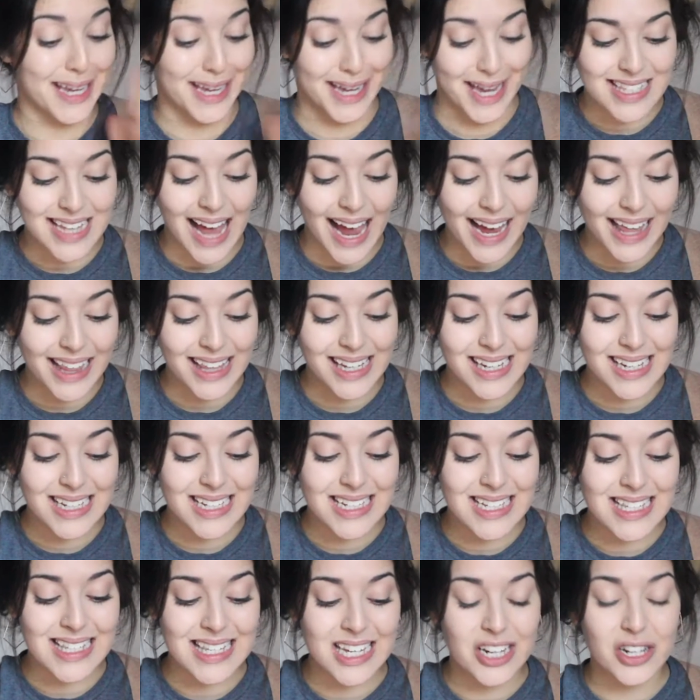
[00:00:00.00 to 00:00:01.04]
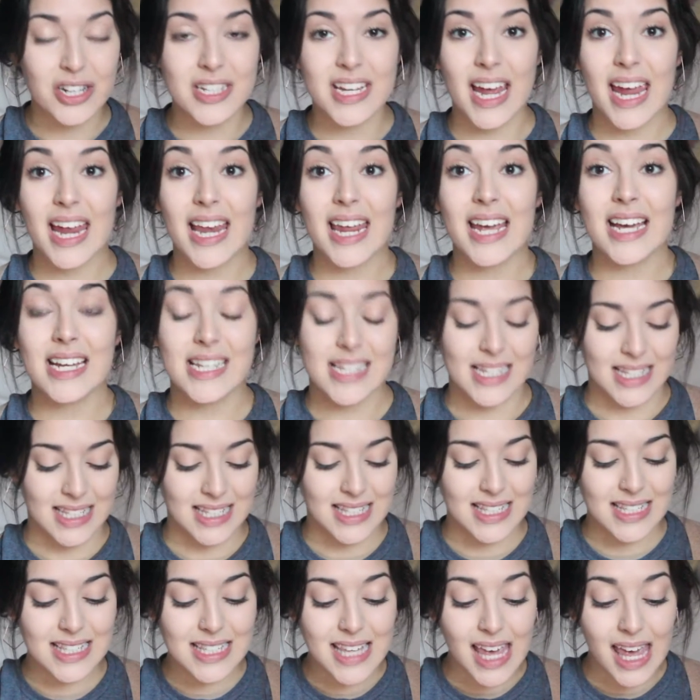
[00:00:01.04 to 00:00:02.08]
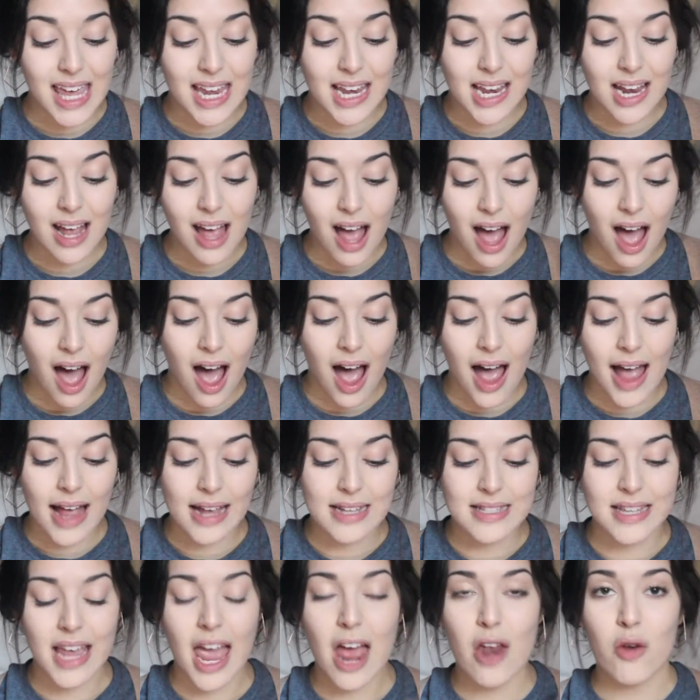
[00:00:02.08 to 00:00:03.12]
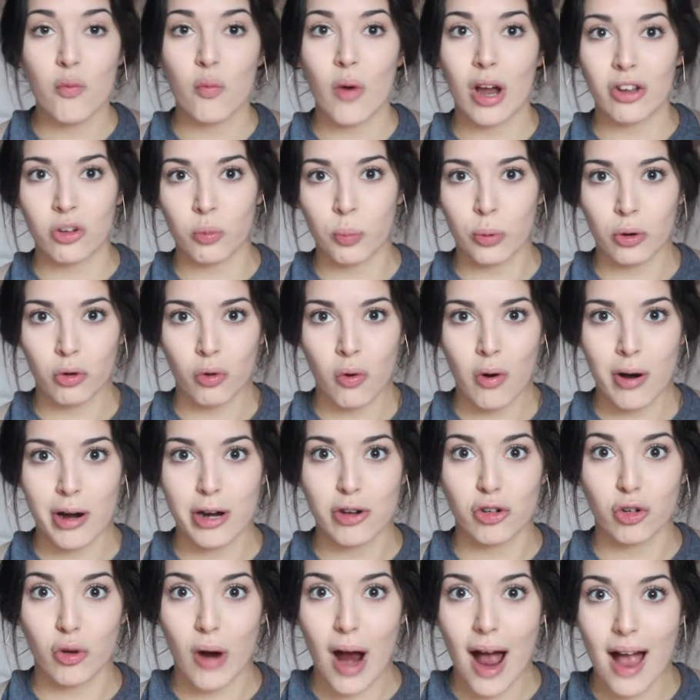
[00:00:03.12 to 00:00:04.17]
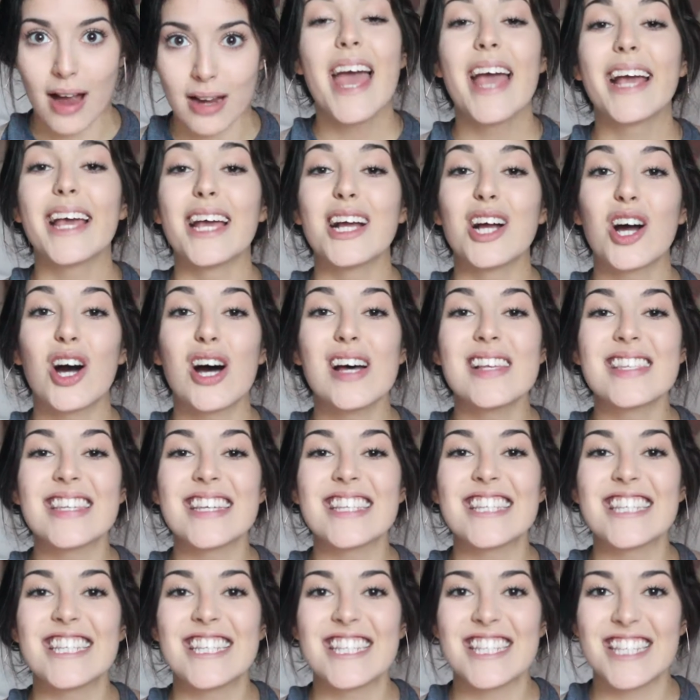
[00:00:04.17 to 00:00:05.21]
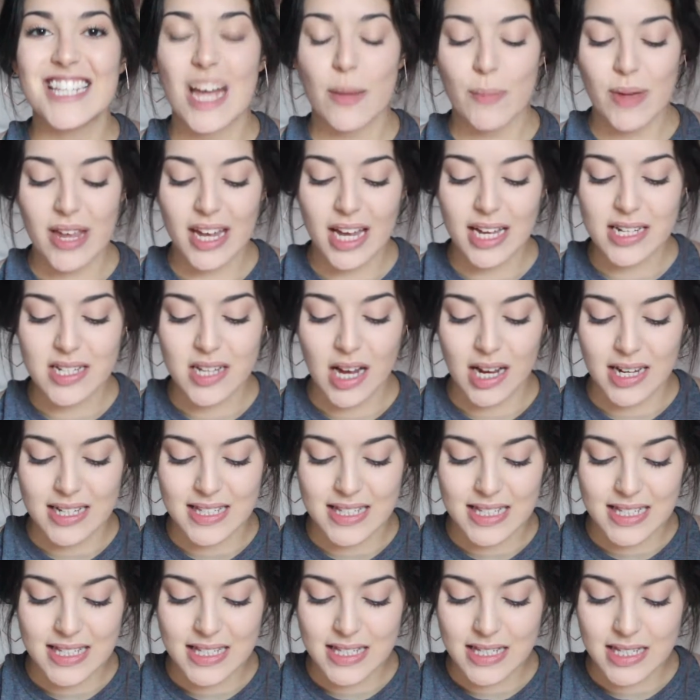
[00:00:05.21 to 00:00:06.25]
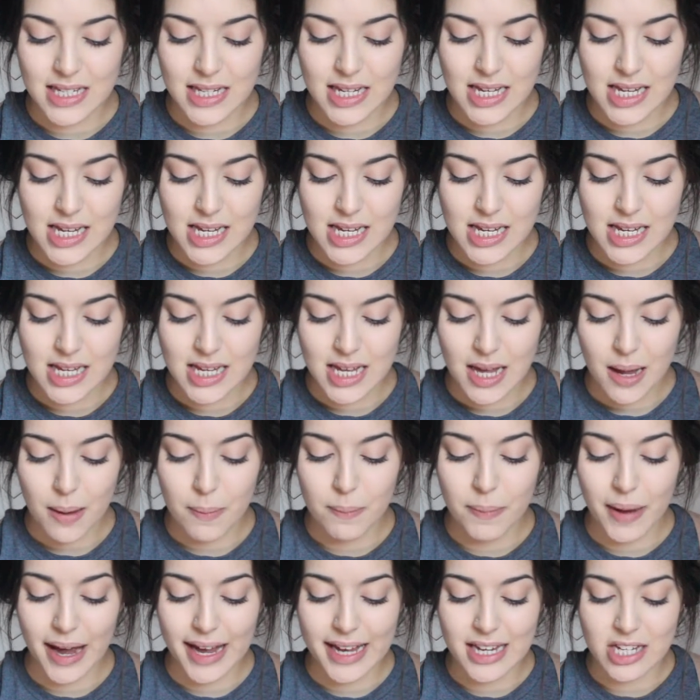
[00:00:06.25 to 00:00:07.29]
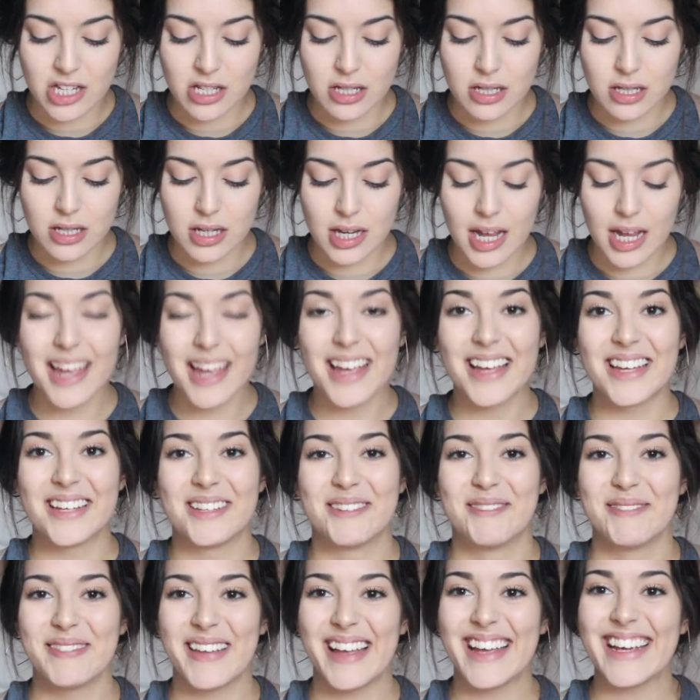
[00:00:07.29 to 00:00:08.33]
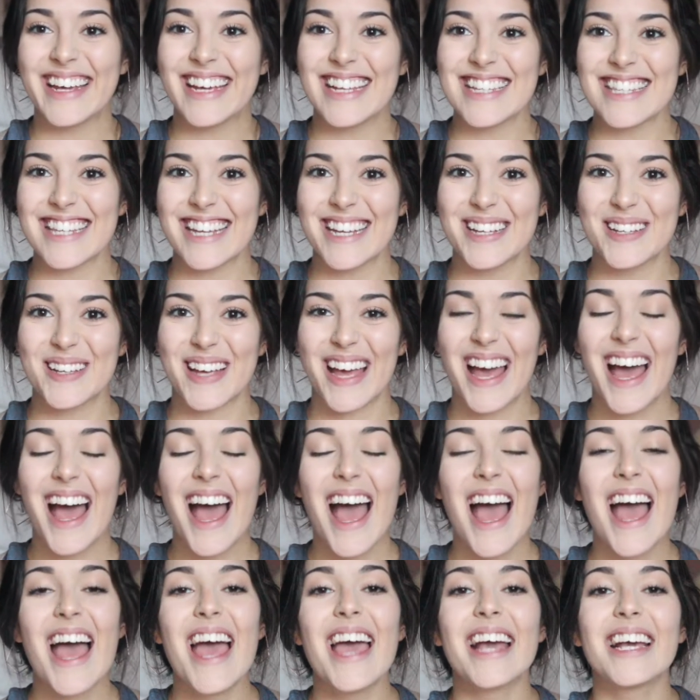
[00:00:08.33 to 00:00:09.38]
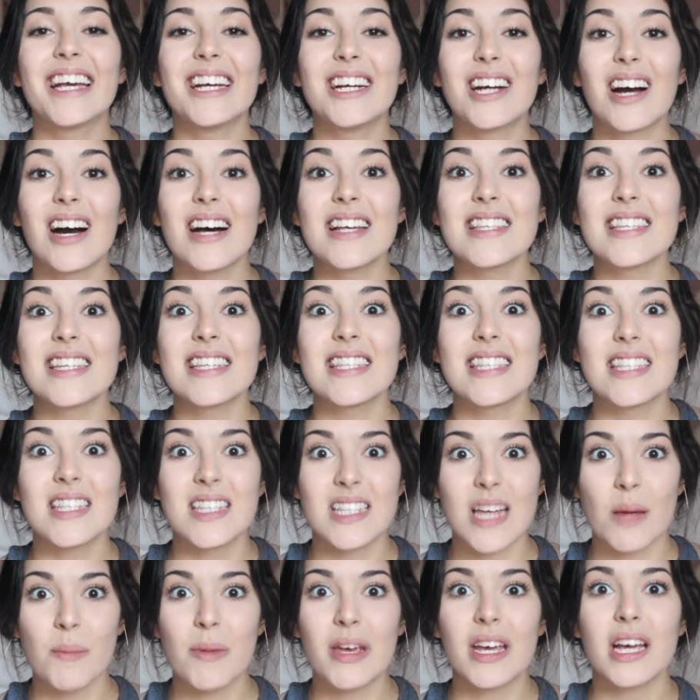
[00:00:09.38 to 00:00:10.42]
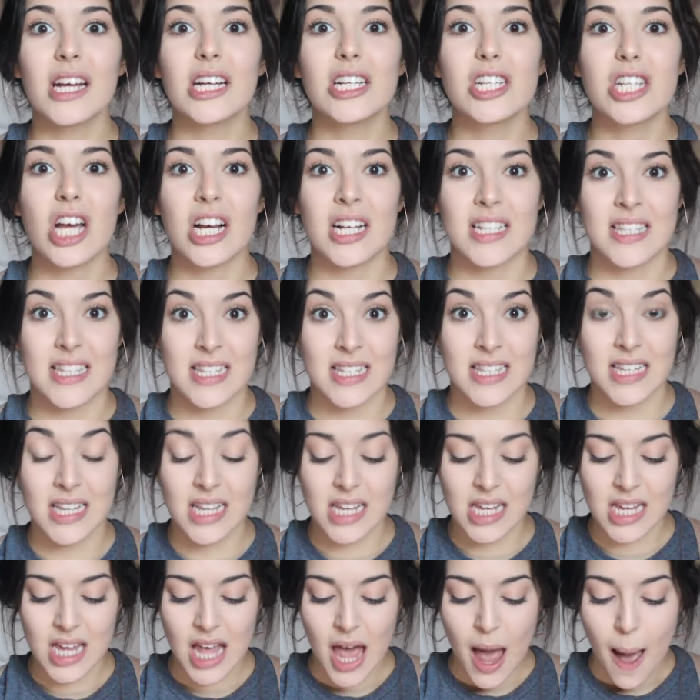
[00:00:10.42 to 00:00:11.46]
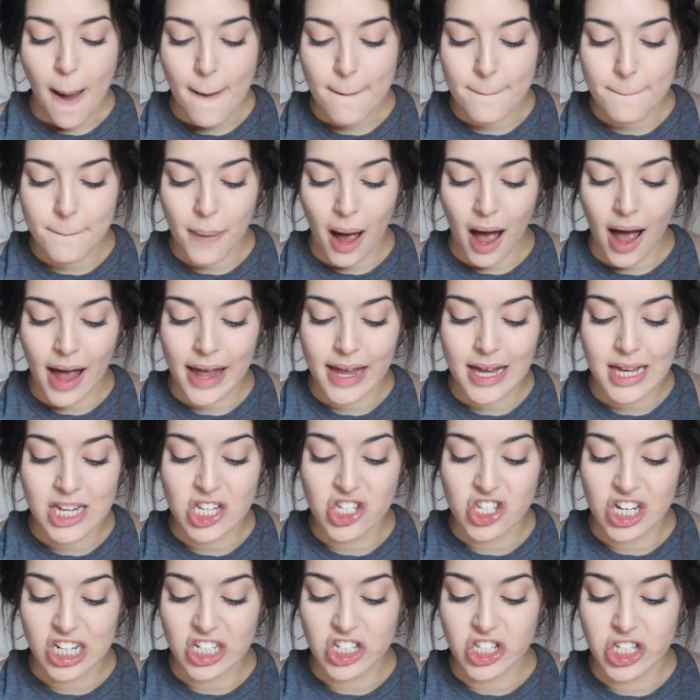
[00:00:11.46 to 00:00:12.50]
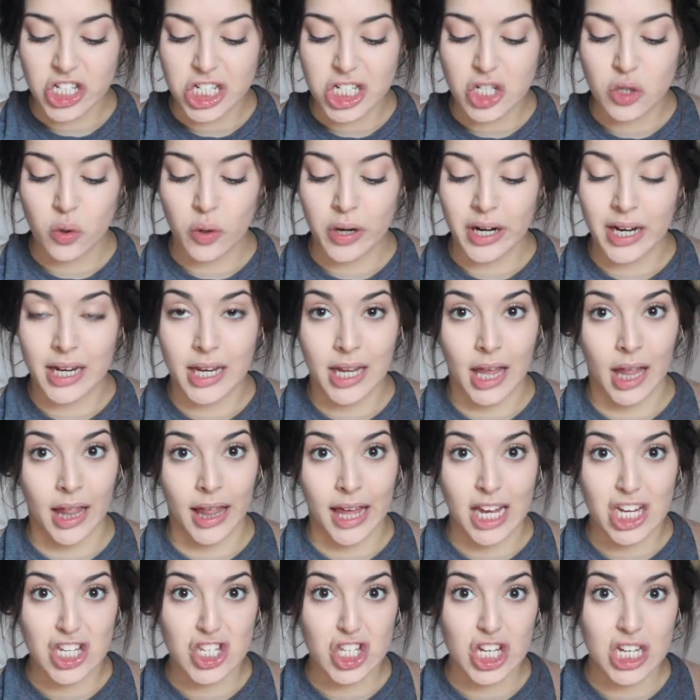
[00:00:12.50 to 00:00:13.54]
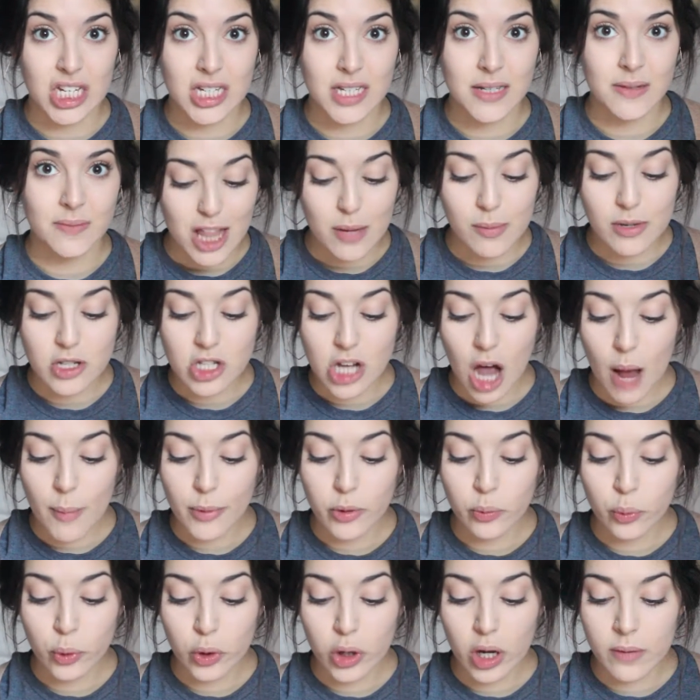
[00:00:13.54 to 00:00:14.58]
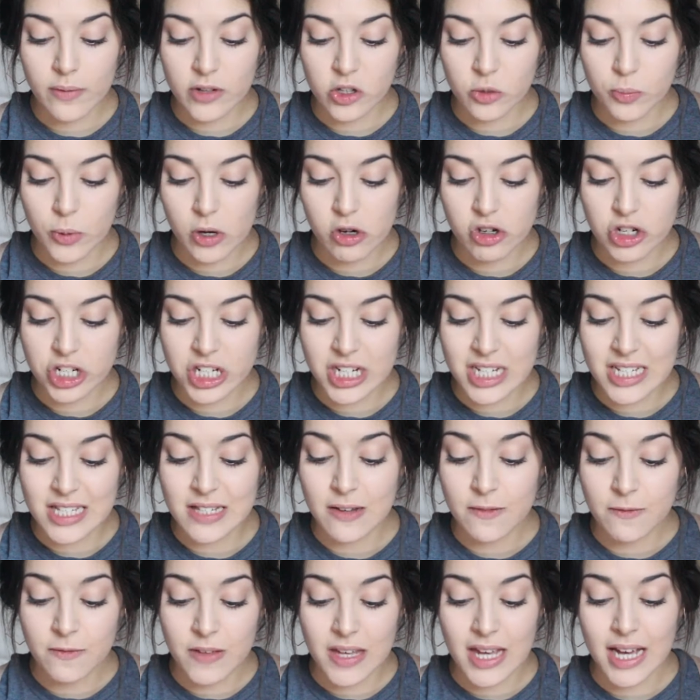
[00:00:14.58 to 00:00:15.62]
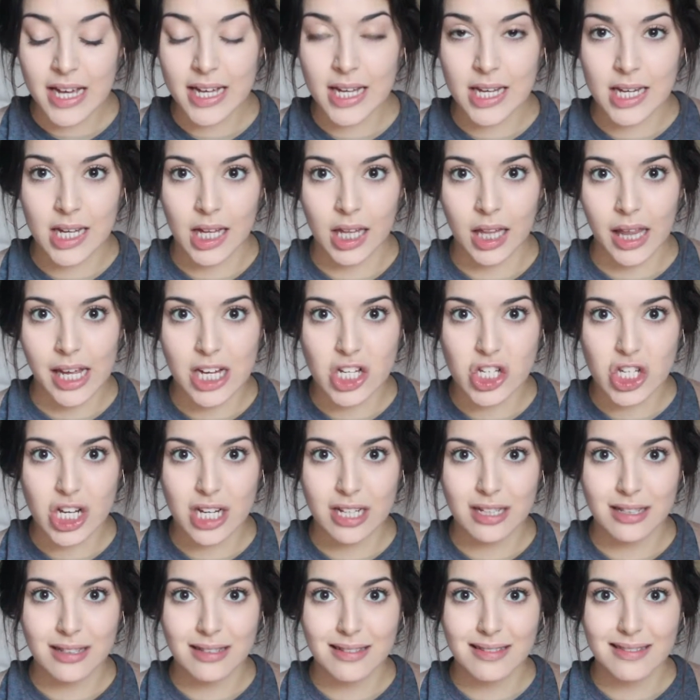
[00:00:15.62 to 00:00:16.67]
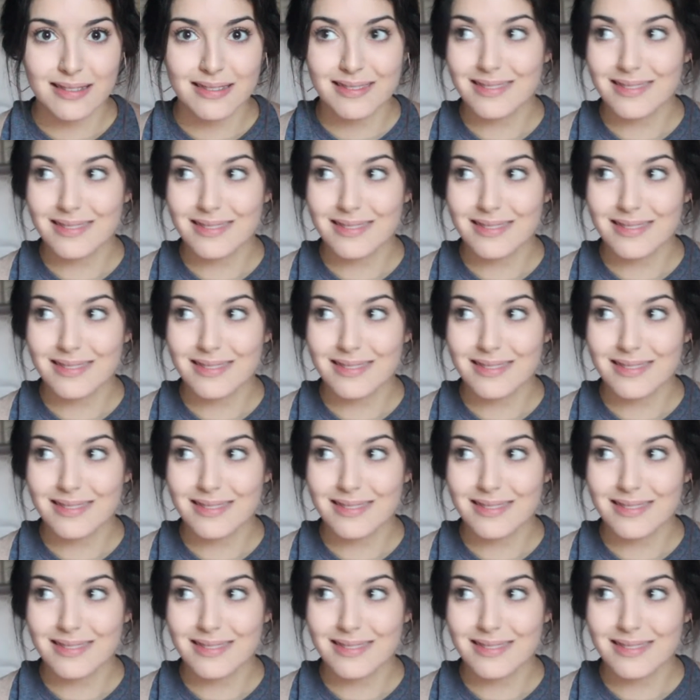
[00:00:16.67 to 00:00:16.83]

Xylene is irritating to the skin, eyes, and respiratory tract. It can cause systemic toxicity by it can cause systemic toxicity by ingestion or inhalation. The most common route of exposure is via inhalation.